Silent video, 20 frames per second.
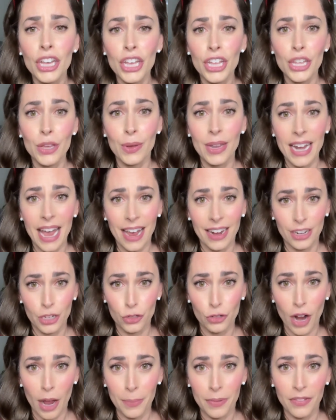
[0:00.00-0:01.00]
You can add a
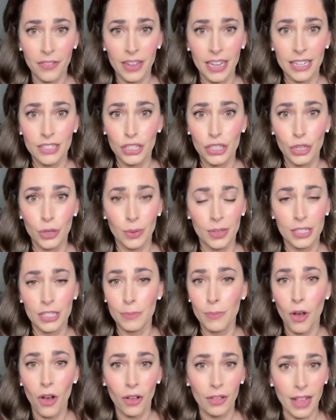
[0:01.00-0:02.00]
drop of it to a
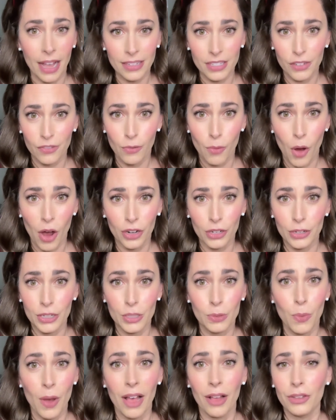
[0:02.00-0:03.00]
small glass of water
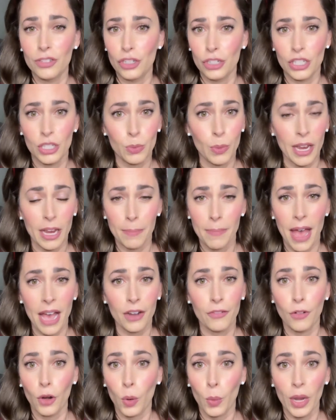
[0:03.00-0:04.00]
as well, just swig it back
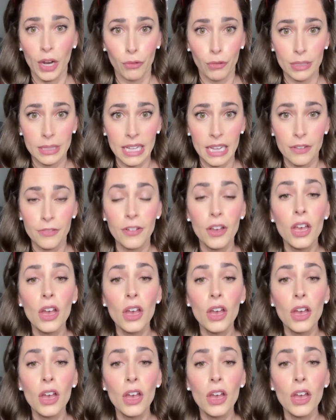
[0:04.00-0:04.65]
for quick relief,